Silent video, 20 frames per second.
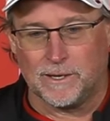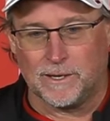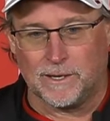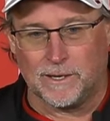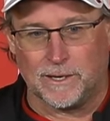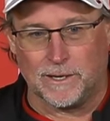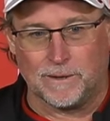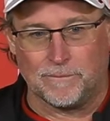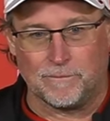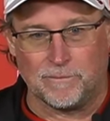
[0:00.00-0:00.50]

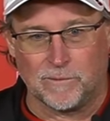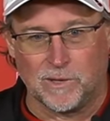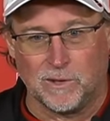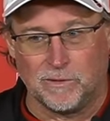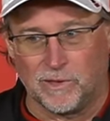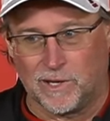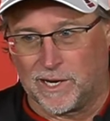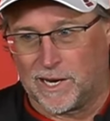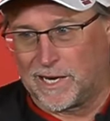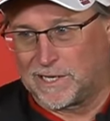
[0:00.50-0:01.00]

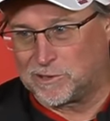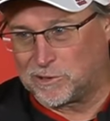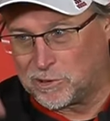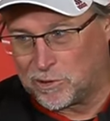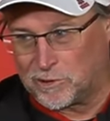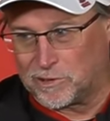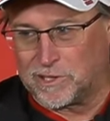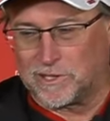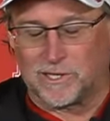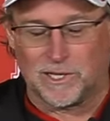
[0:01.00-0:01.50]
And then I
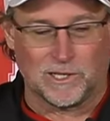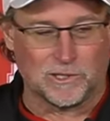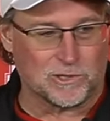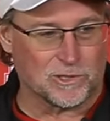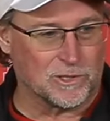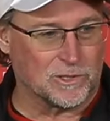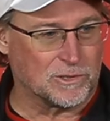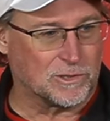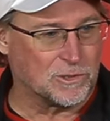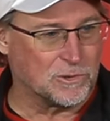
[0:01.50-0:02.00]
turned
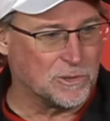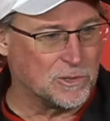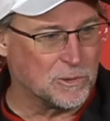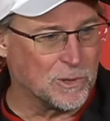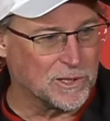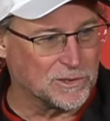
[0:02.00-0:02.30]
attention to